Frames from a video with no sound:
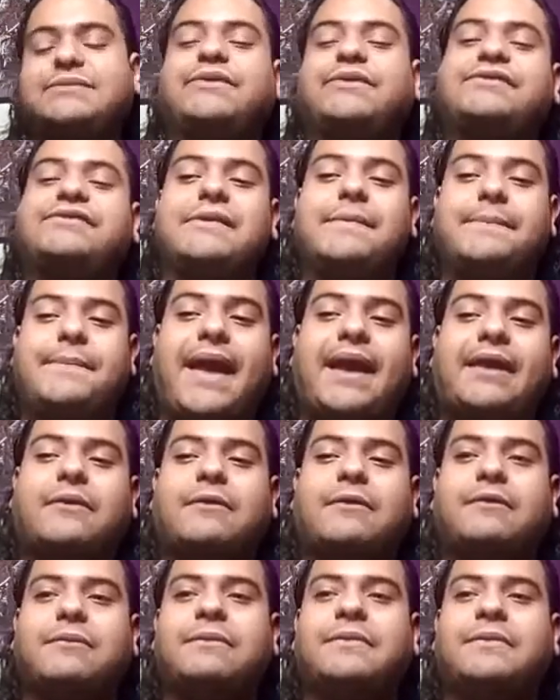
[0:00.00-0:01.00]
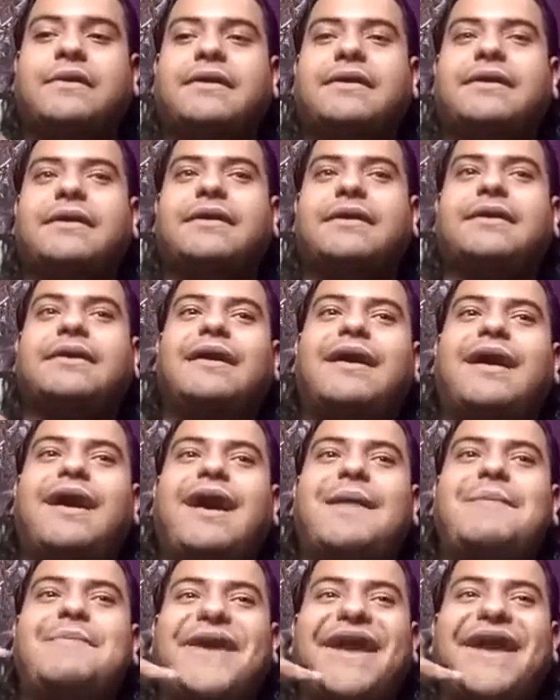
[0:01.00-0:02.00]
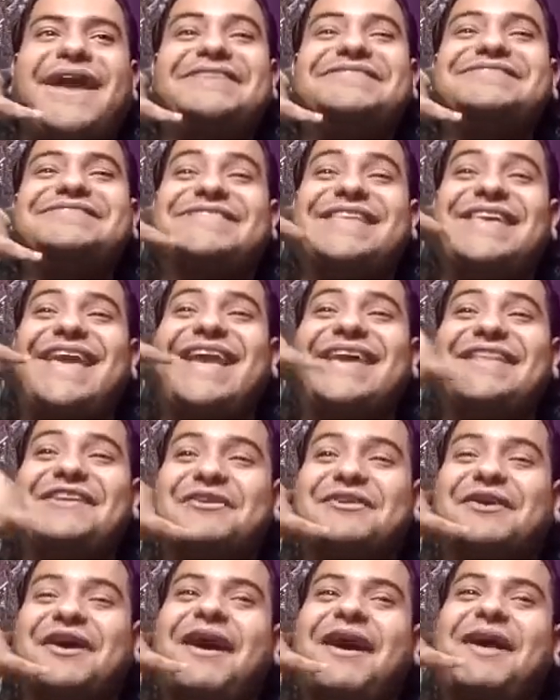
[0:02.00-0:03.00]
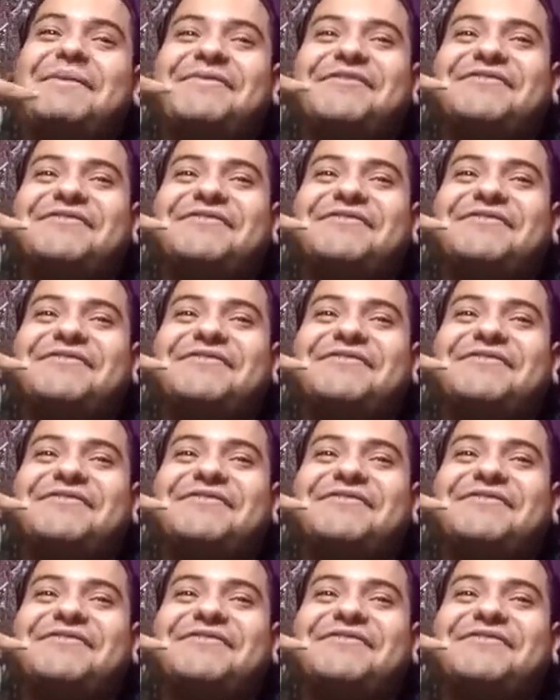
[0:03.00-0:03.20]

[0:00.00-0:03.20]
was in the back room, I paged the intercom